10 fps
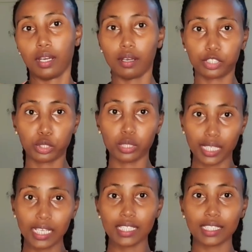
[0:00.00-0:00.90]

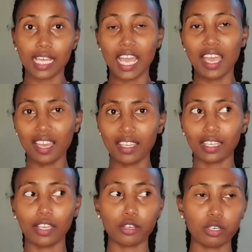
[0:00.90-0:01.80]
shoulders, and
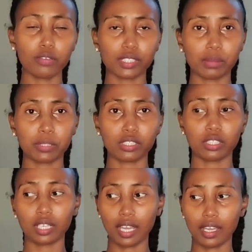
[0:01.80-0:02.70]
I don't know, for some
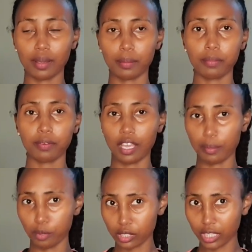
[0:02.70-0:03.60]
reason I
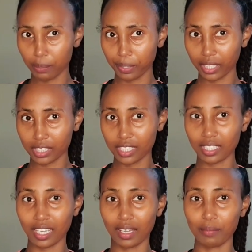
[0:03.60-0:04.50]
mostly picked
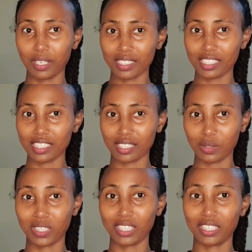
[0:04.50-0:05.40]
blazers that
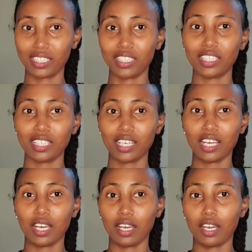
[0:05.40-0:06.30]

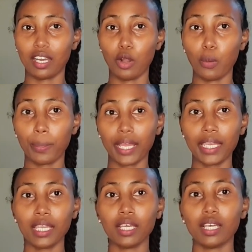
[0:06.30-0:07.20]
are open.
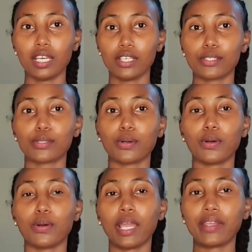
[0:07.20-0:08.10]

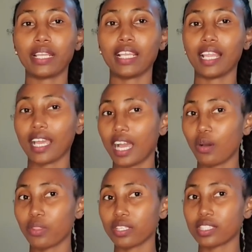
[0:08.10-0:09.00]
So I really like how
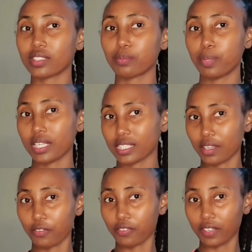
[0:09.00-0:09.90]
this blazer
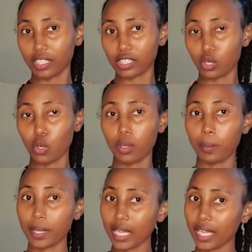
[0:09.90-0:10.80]
fits on
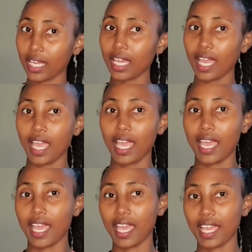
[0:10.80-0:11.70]
me,
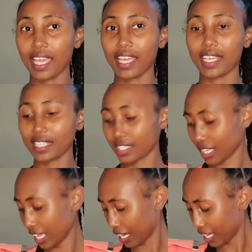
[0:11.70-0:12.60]
and
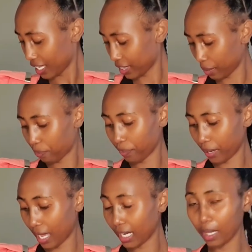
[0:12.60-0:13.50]
I like the
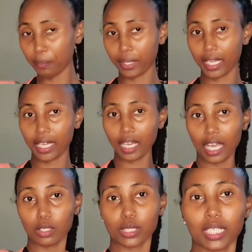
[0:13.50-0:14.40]
color pink. I
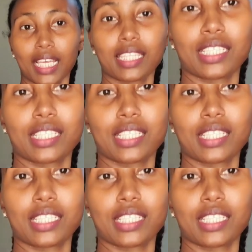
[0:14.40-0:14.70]
also like the